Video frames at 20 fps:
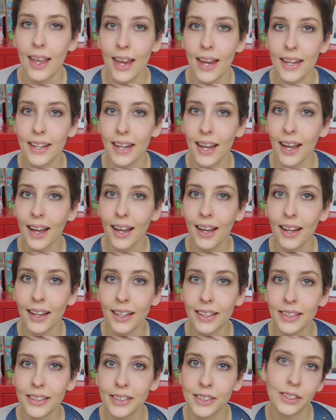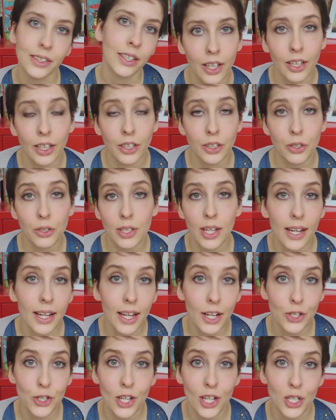Hey guys!
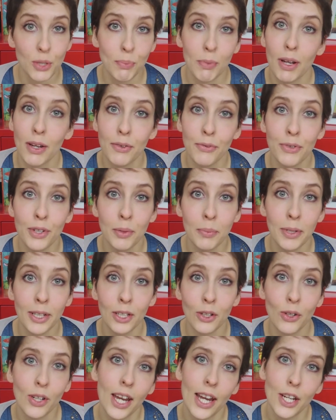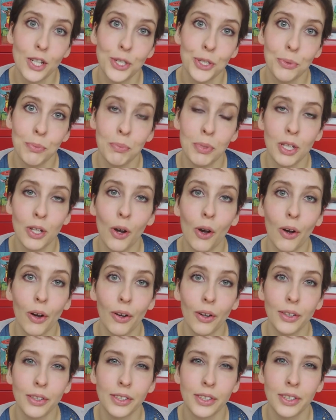Today I changed my filming location
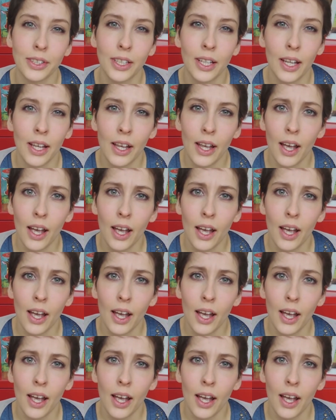because